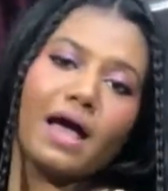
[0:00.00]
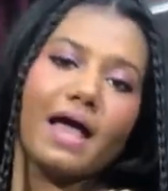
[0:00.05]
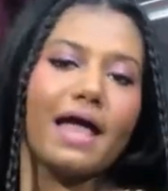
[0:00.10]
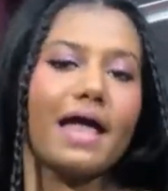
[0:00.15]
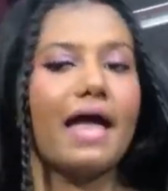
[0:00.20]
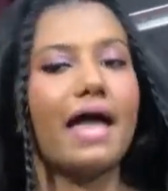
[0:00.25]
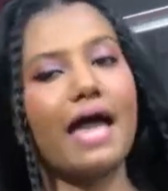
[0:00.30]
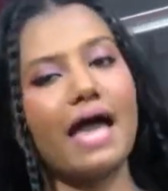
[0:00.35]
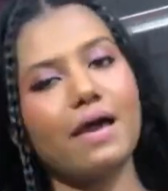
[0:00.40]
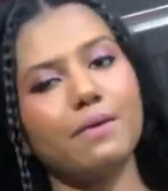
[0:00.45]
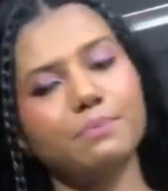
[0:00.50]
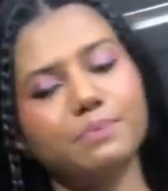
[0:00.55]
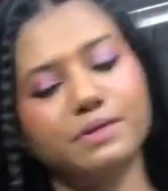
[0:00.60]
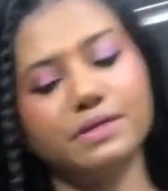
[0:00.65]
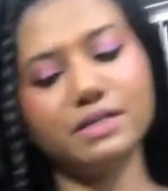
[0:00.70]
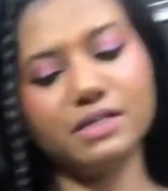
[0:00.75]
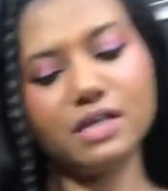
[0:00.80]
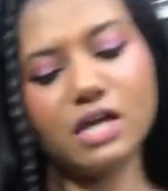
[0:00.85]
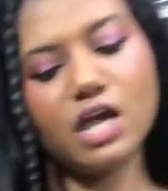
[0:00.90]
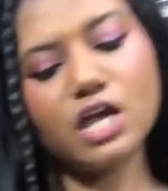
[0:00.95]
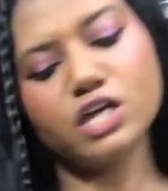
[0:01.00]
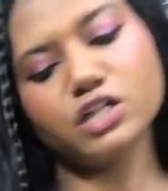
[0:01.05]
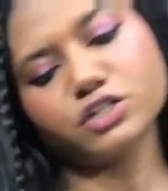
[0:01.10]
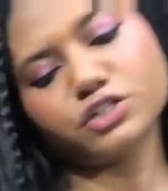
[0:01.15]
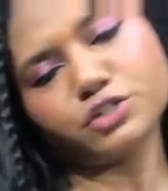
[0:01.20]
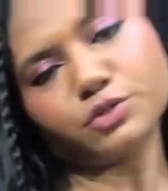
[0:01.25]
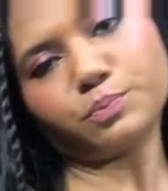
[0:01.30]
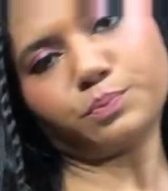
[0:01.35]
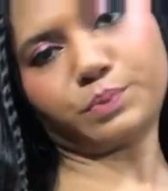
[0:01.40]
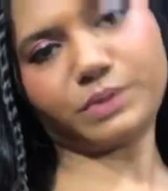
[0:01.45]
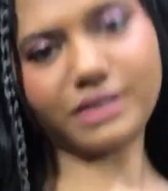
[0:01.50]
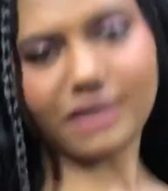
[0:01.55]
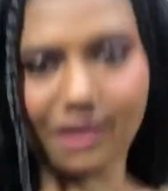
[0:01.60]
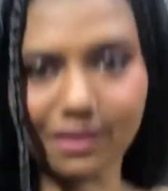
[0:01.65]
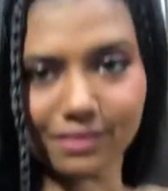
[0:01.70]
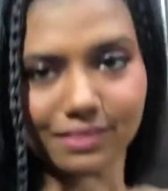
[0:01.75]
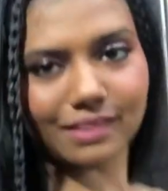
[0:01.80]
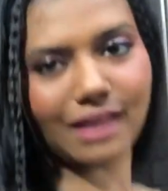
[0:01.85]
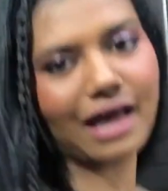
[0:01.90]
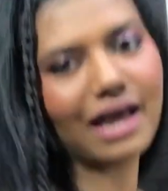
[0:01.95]
happy to be
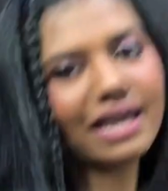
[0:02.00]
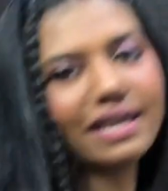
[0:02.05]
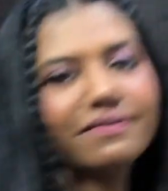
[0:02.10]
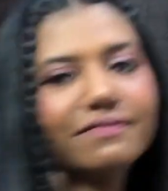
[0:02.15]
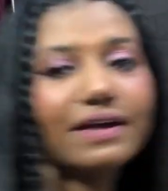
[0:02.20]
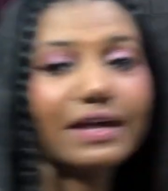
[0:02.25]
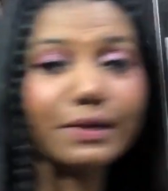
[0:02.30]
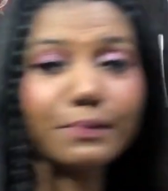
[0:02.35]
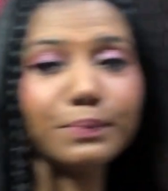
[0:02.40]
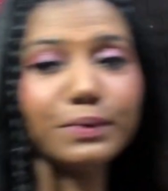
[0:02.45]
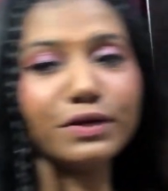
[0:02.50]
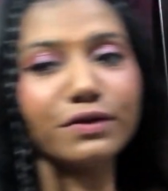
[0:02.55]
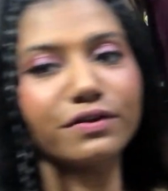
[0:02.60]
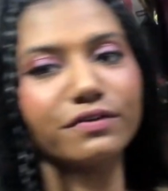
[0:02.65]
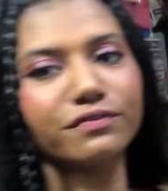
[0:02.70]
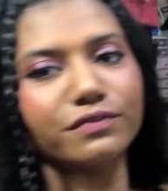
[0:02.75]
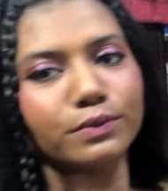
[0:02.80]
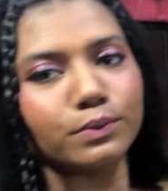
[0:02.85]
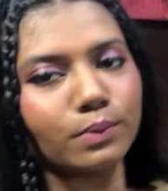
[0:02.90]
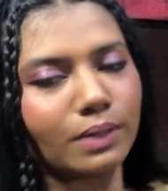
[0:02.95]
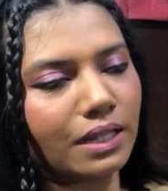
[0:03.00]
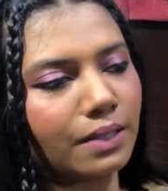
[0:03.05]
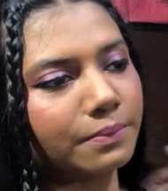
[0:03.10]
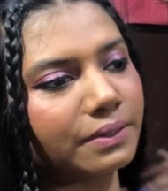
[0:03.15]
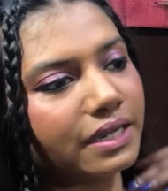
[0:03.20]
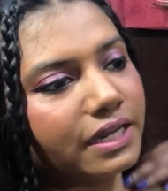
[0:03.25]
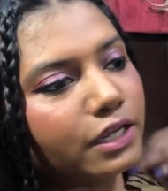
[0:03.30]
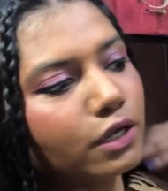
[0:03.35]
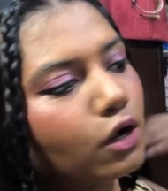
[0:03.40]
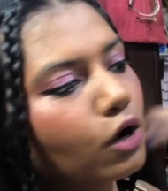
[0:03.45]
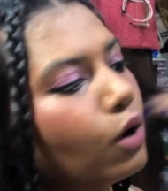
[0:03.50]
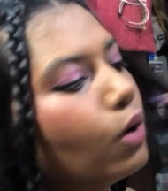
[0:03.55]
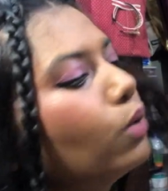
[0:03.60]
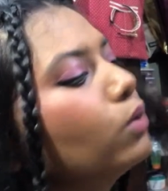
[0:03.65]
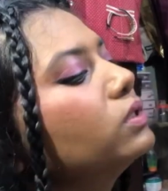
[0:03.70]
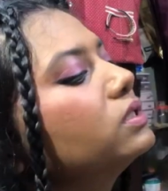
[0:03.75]
alive and beautiful while I'm getting old.